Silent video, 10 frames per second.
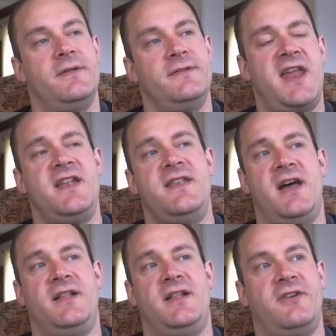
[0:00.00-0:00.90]
Not
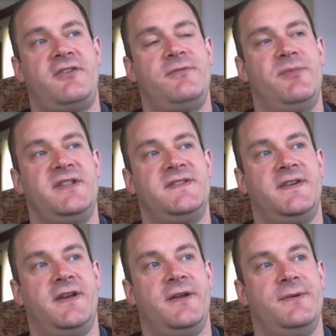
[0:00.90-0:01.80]
analysis, but
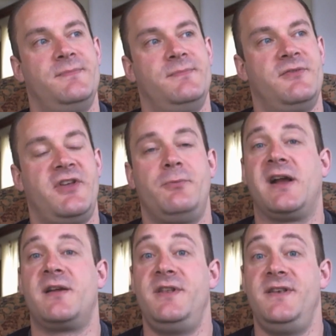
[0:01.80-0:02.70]
say
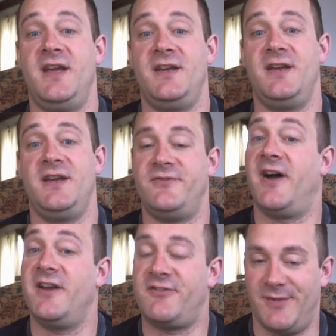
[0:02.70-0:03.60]
recommendation,
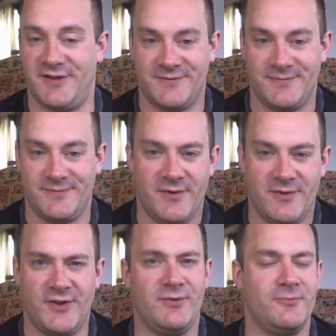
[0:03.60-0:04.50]
advisement. So
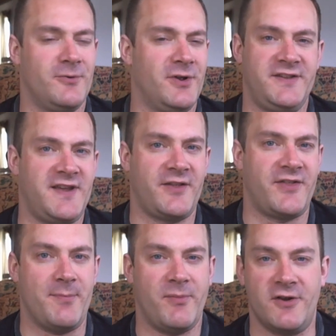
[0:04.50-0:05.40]
don't really take
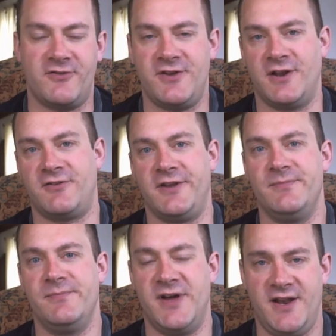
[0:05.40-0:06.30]
that part seriously,
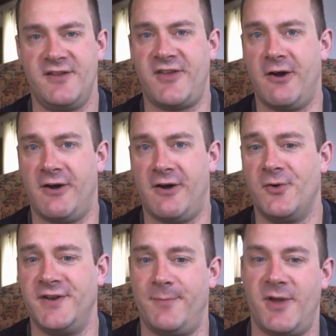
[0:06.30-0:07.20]
but it is how I'm
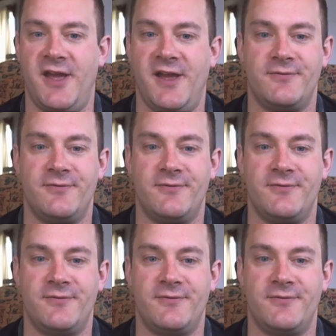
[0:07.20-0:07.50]
going to behave.